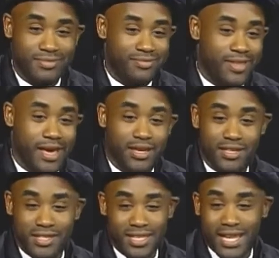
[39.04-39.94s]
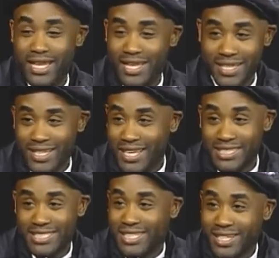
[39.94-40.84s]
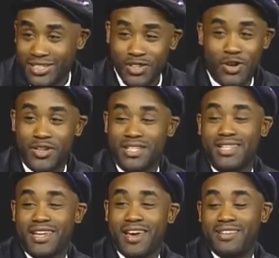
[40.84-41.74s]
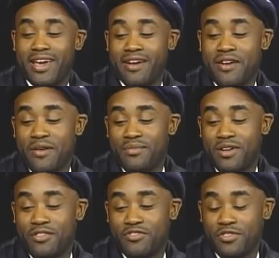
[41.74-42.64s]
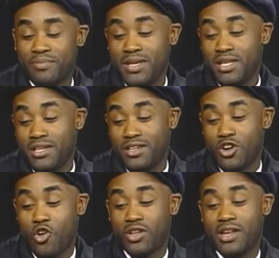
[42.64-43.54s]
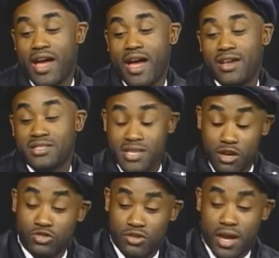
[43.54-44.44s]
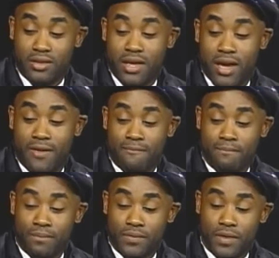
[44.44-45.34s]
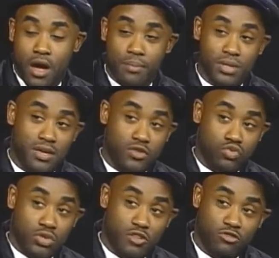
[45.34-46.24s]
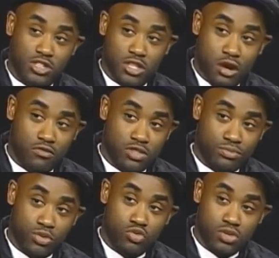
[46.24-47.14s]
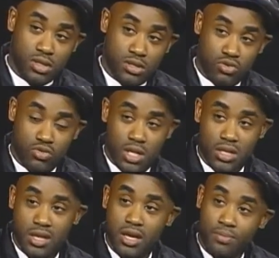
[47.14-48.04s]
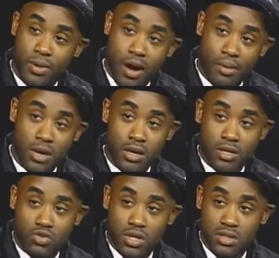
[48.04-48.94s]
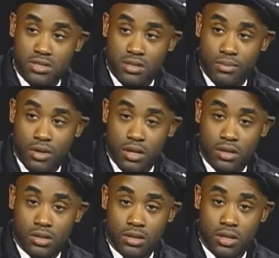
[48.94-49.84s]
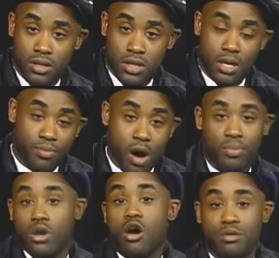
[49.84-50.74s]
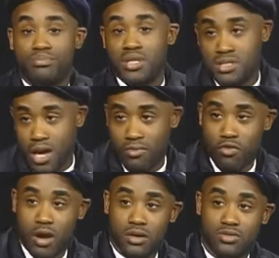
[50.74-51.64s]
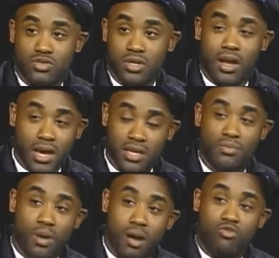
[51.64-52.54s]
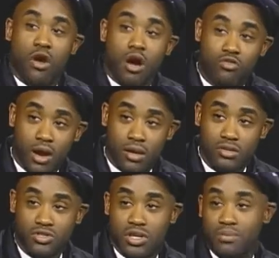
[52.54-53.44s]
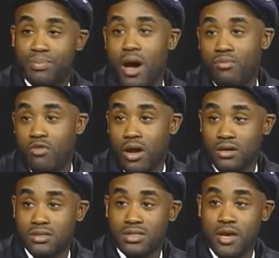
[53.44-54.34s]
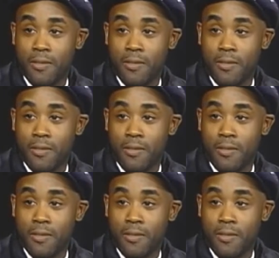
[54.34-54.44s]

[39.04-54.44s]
they clean, engineer, you know, anything like that. But for me, calling that soundtrack that, I'm giving you different genres of music. Mm -hmm. You're getting hip hop, you're getting some uh, hip hop and R&B type records, you're getting like hip hop rock records, you're getting pop records.